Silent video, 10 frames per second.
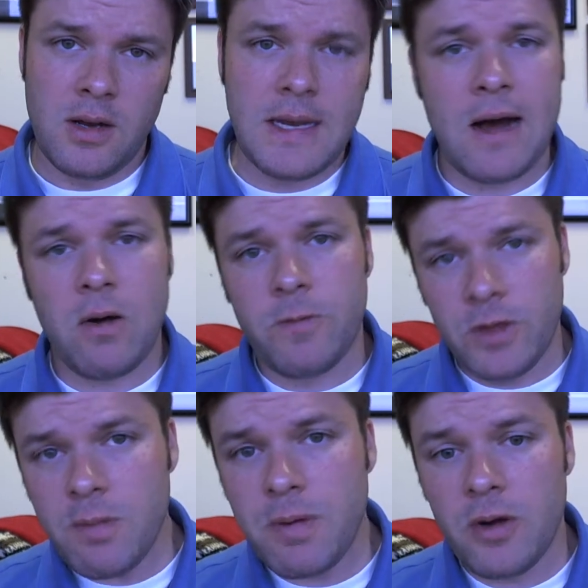Now, for
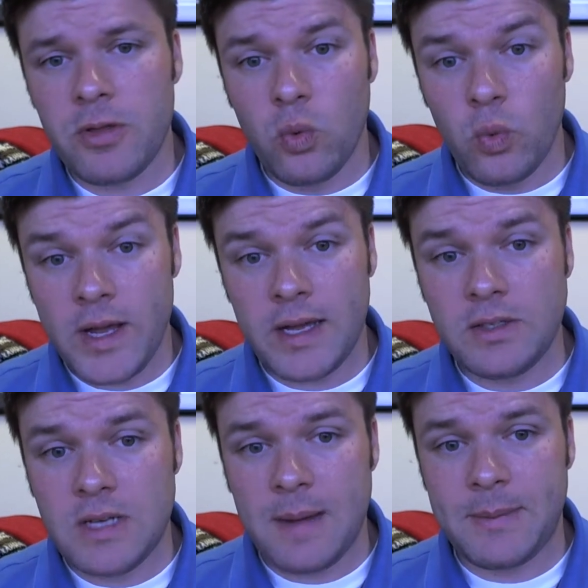their part, the
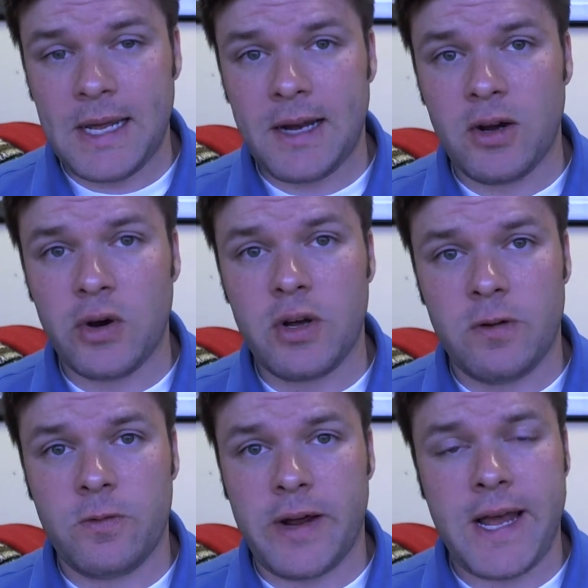Whigs nominated our
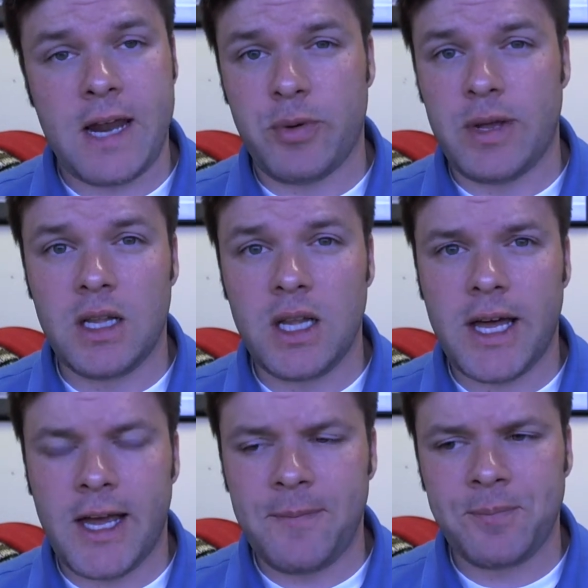good friend Henry
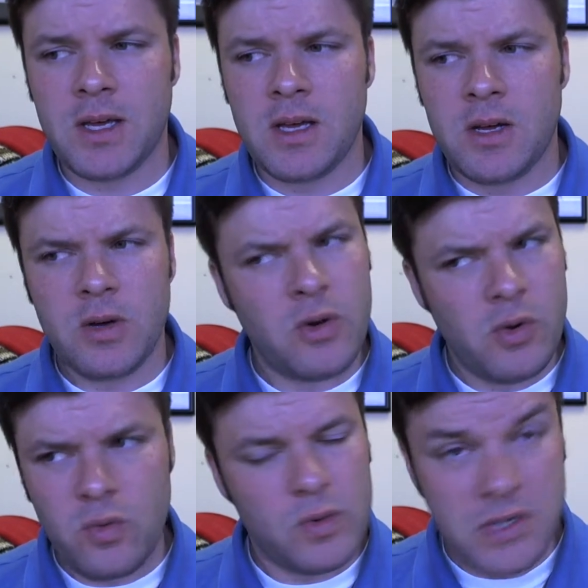Clay,
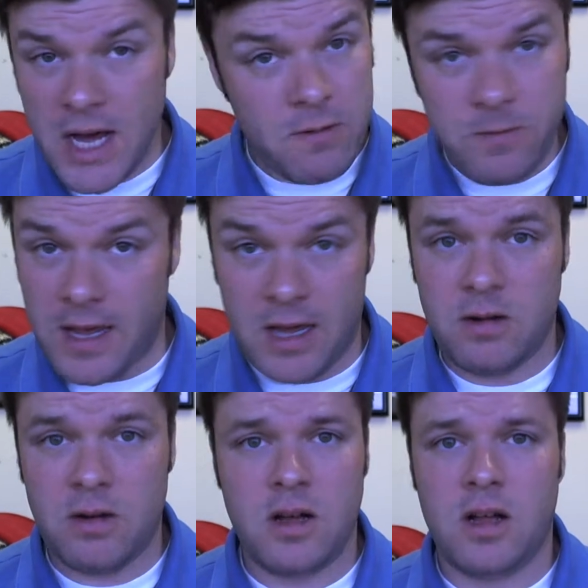who was not a
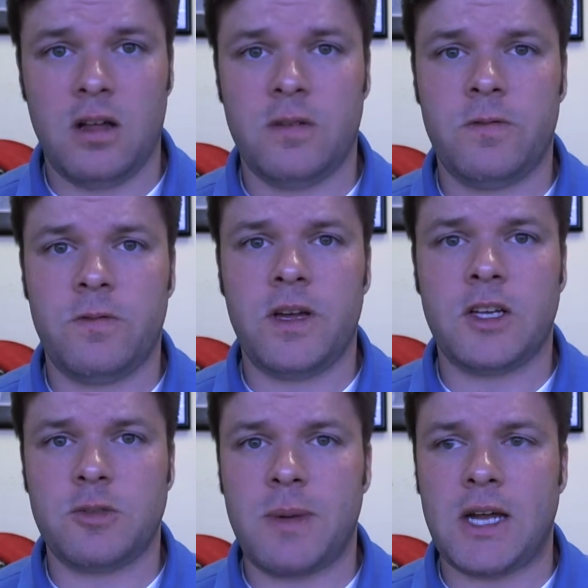fan of
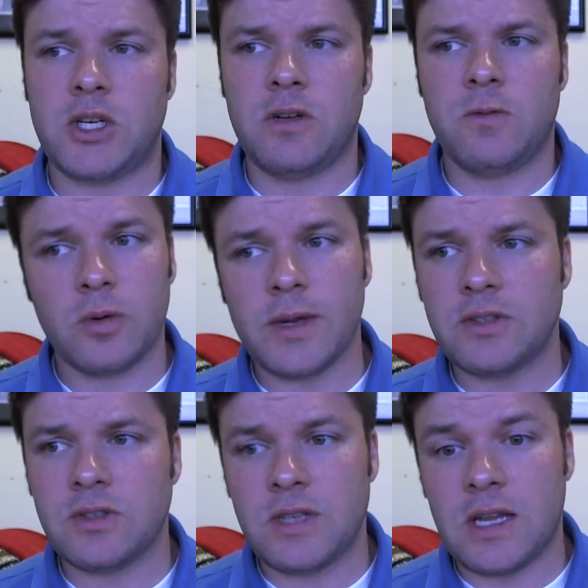expansion for
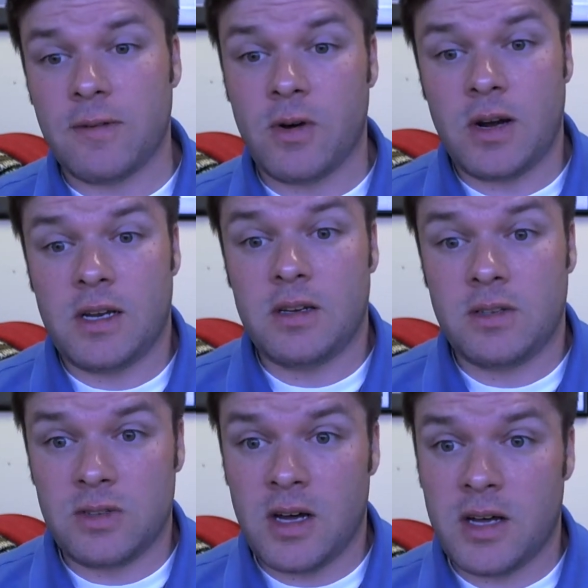reasons that I've already
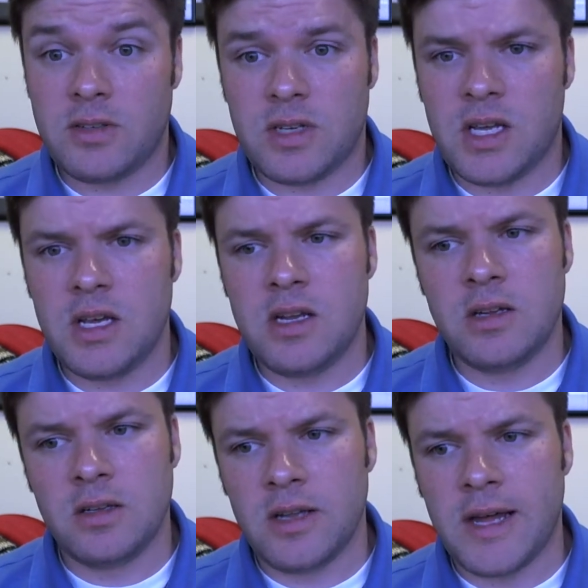discussed. He,
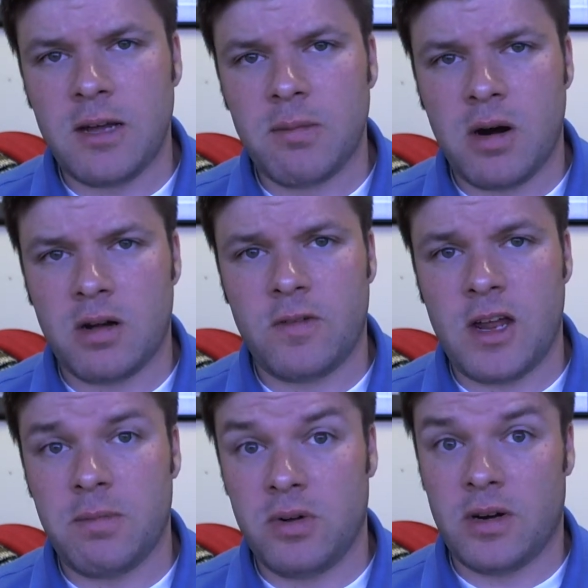like Martin
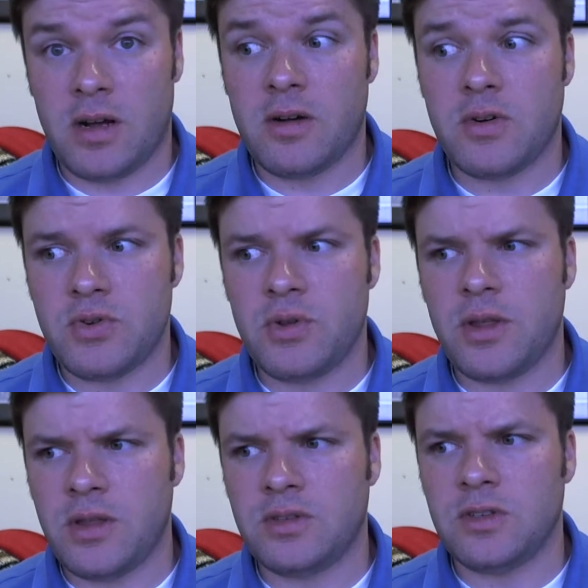Van Buren, understood
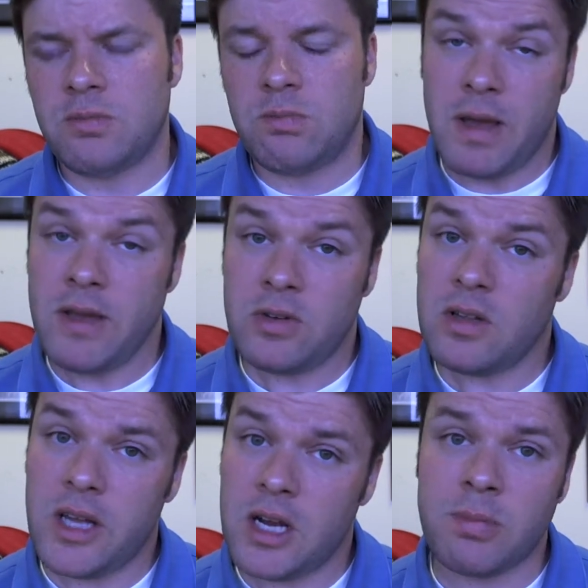that this is
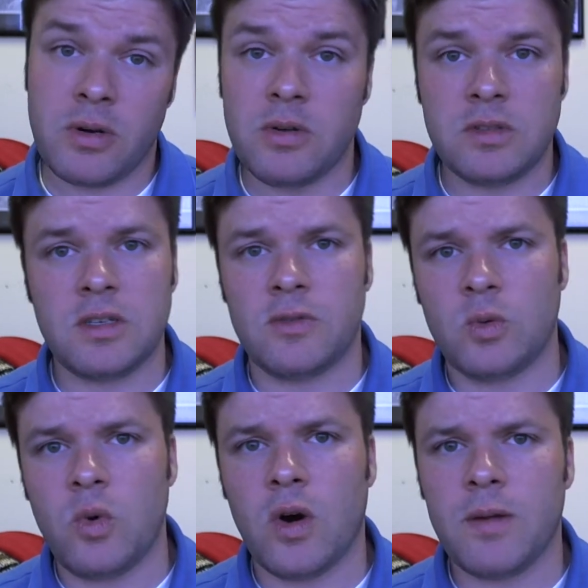basically going to produce civil
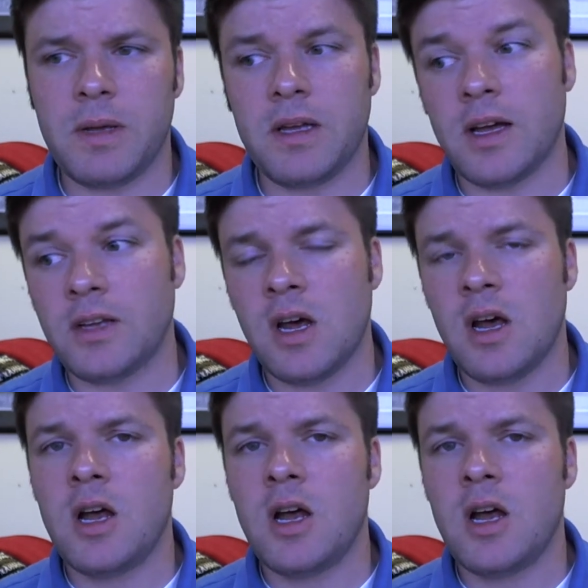war because